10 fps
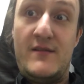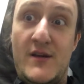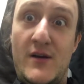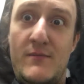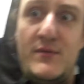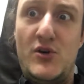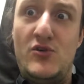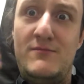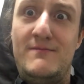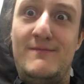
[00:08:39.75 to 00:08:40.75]
boom,
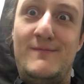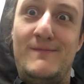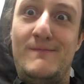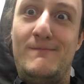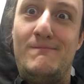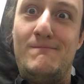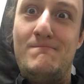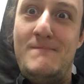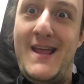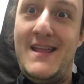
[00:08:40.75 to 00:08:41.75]

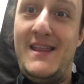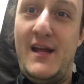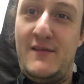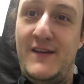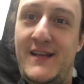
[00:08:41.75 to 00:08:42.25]
in the next video.